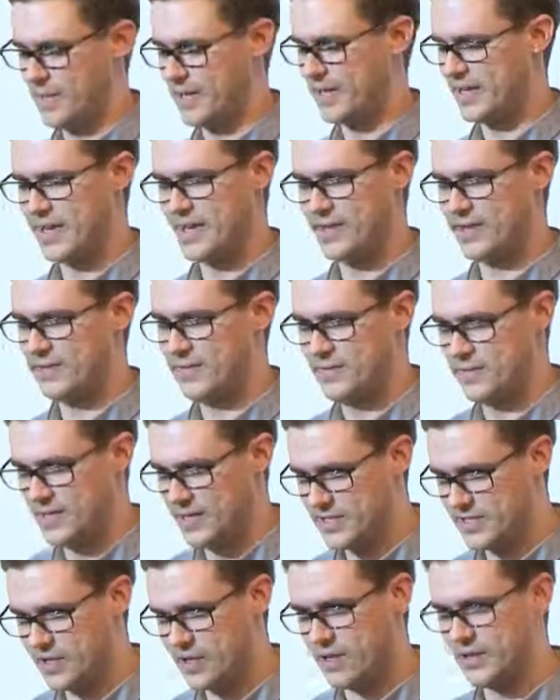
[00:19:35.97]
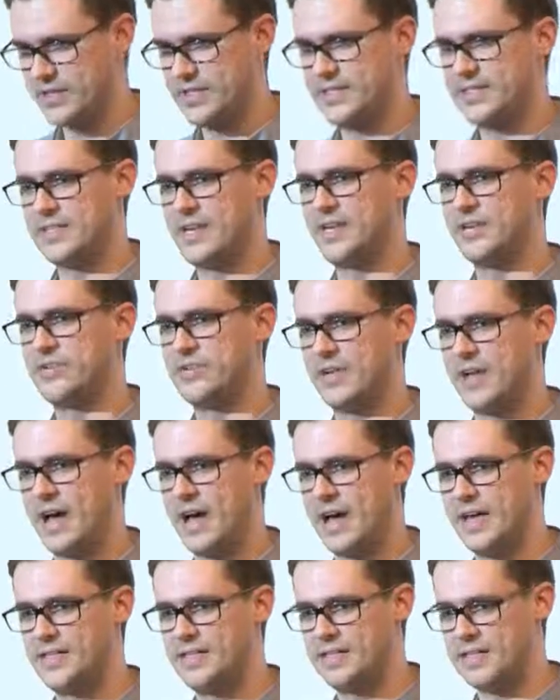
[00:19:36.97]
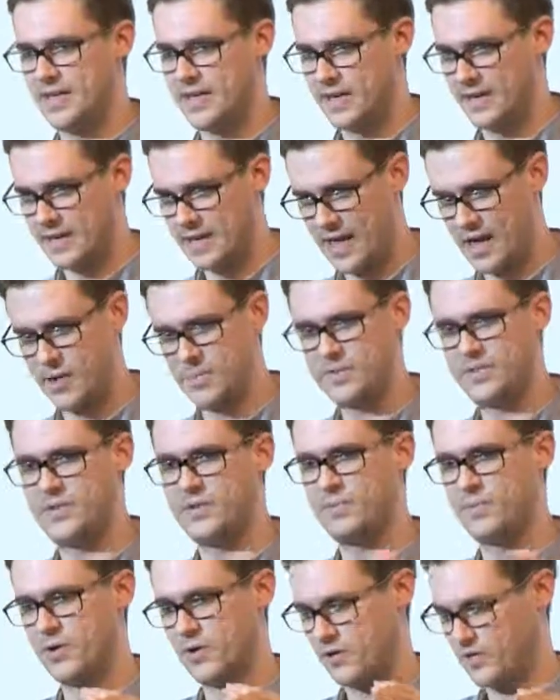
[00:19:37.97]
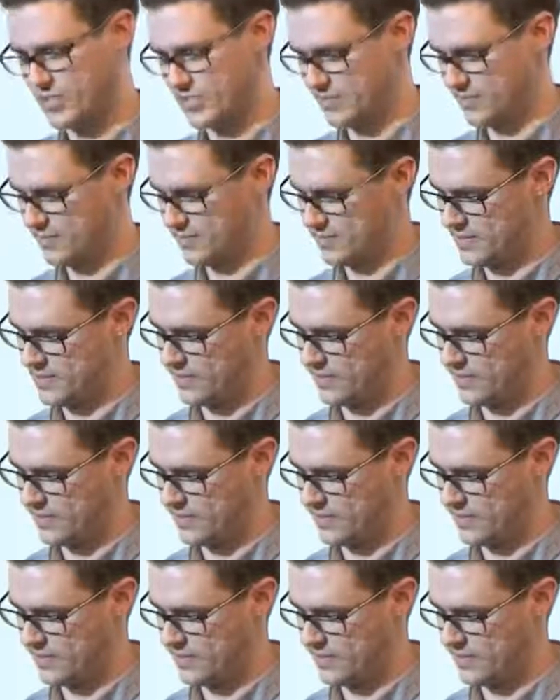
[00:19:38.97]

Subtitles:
But Git, it's all decentralized, and it helps you merge